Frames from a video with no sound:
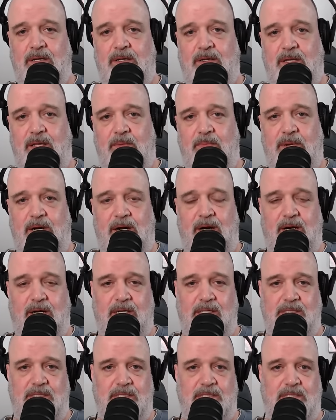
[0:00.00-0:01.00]

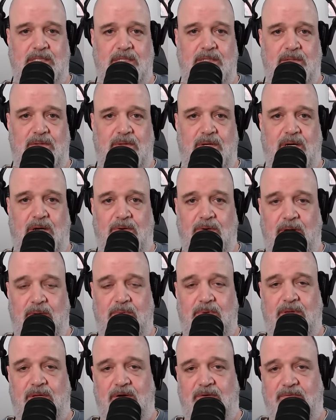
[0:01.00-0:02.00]
Americans is to agree
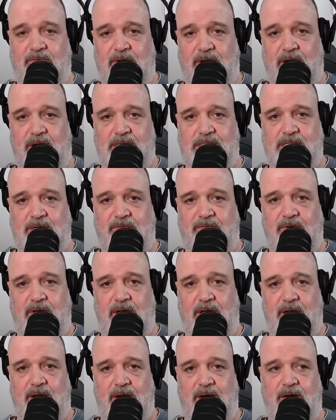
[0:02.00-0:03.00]
with their
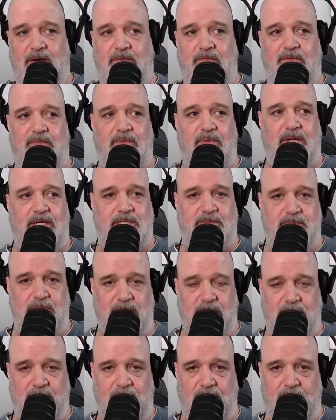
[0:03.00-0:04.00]
philosophy of let's
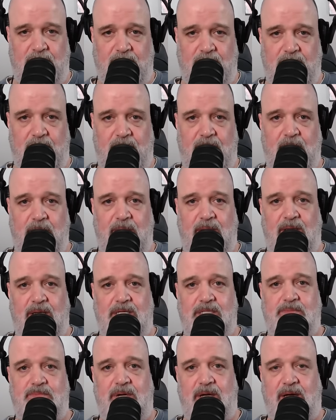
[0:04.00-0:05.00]
build a good economy,
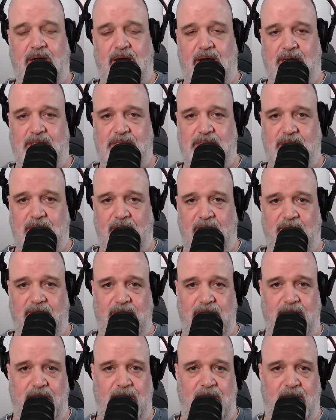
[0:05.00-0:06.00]
let's make housing and
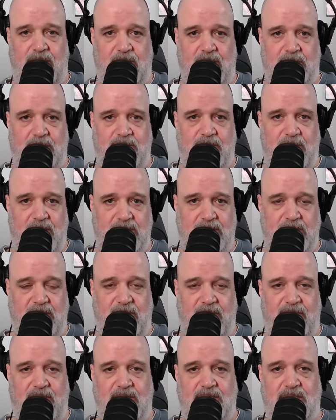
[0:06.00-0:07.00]
food
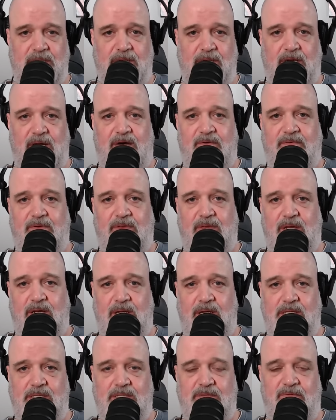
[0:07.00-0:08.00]
inexpensive, let's look after the
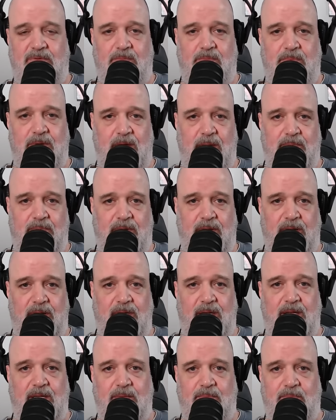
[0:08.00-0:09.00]
needs of the people, and
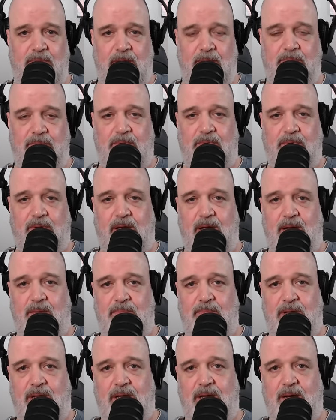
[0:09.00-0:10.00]
then the people can
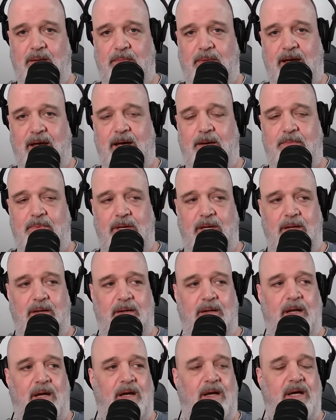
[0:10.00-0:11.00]
become happy
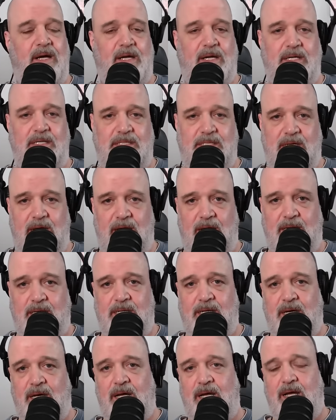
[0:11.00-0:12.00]
and content,
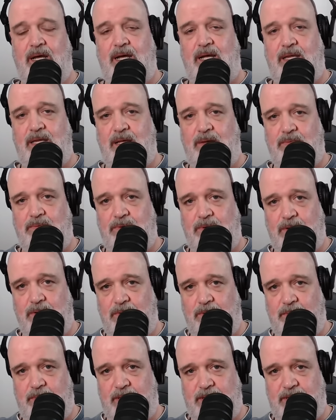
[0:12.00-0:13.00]
and they will go
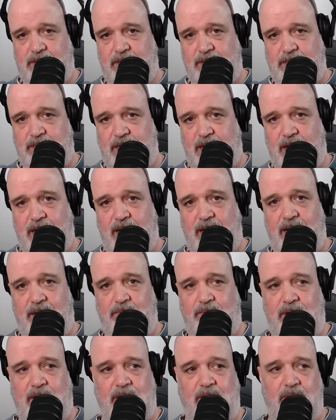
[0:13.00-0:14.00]
about their day, and
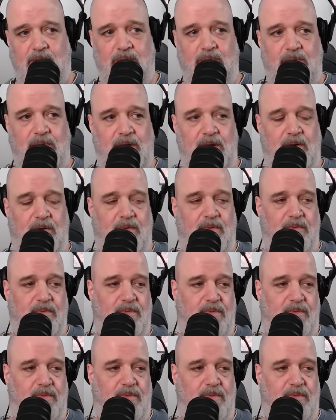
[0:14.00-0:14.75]
we can, you know,